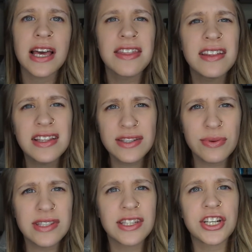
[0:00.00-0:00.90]
I think this
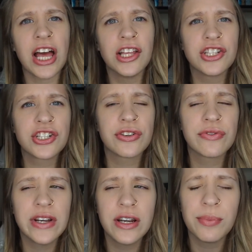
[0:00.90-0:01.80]
was the challenge to
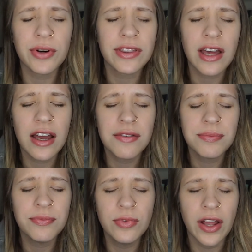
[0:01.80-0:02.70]
read a book that
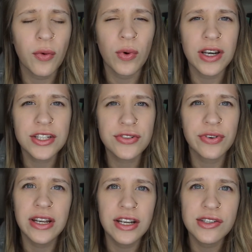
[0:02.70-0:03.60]
I like wanted to
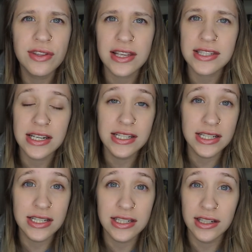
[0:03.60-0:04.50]
read in
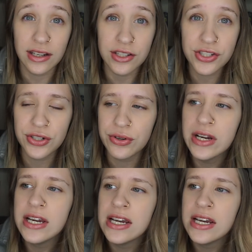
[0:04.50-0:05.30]
2018 and didn't get to.